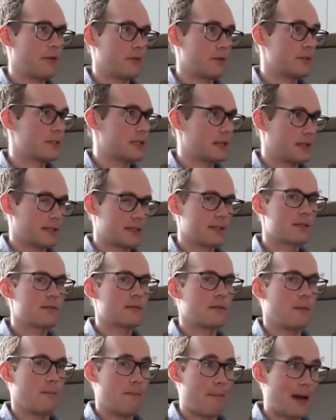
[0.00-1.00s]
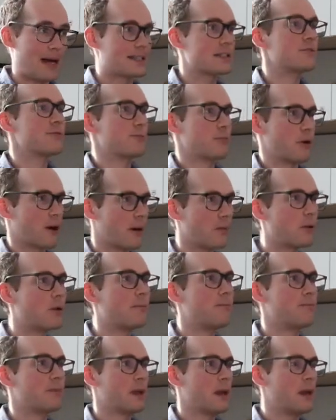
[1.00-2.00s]
Others, it's a massive
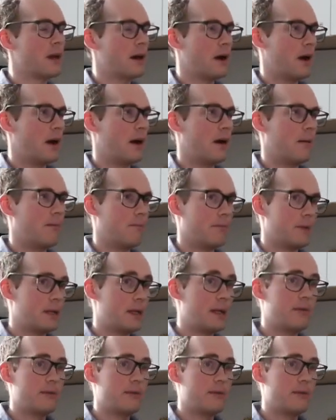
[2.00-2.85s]
problem.